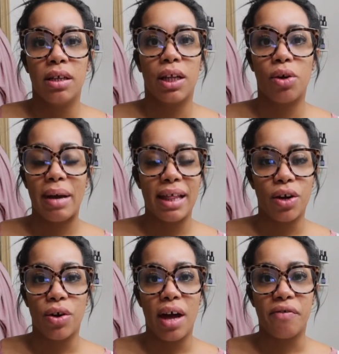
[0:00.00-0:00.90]
little by
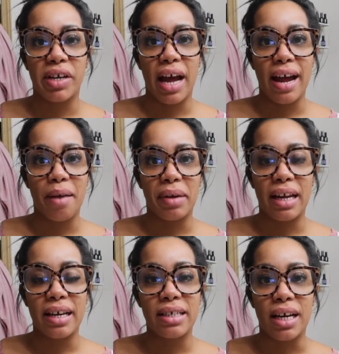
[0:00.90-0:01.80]
little every night I'm
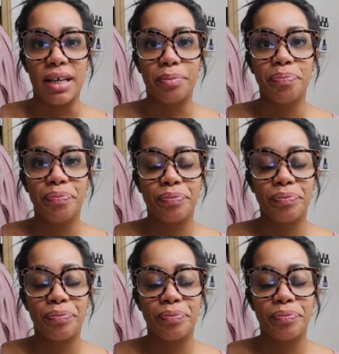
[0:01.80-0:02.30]
getting it done.